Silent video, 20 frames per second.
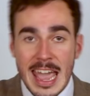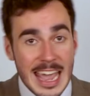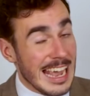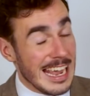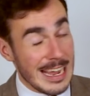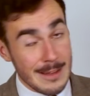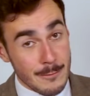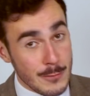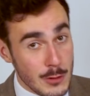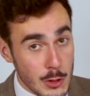
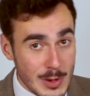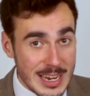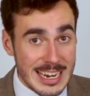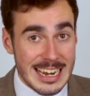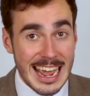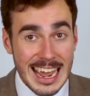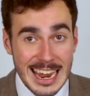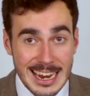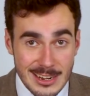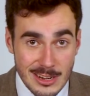if you can
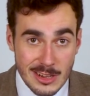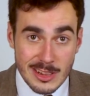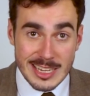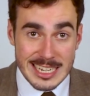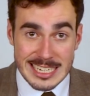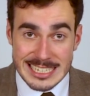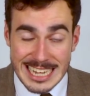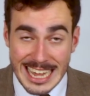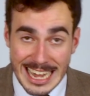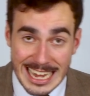handle the
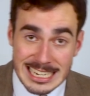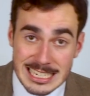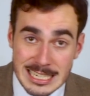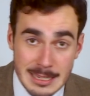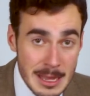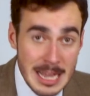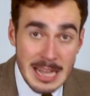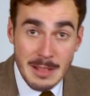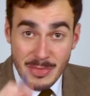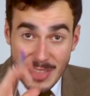debt.
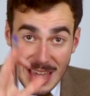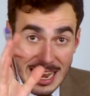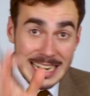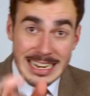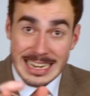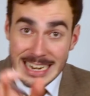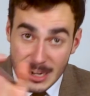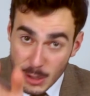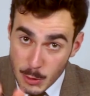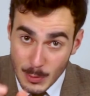They
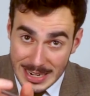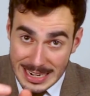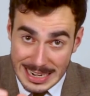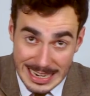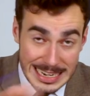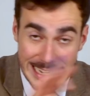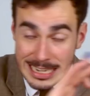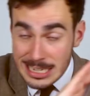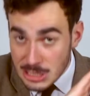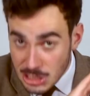
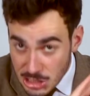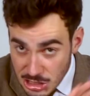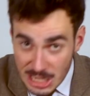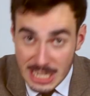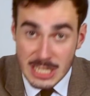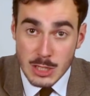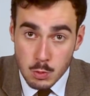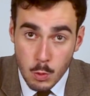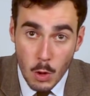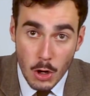literally
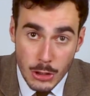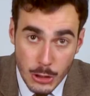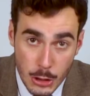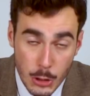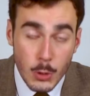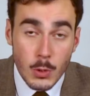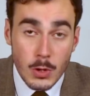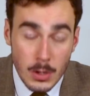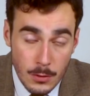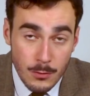just want
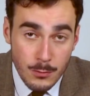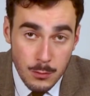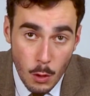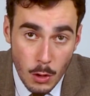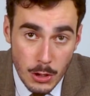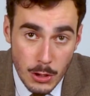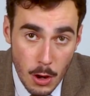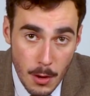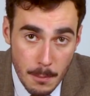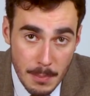you
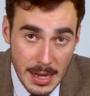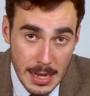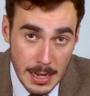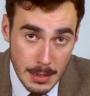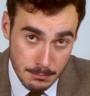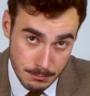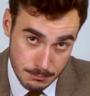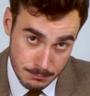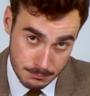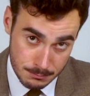for your
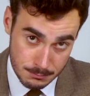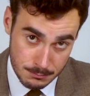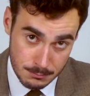bum.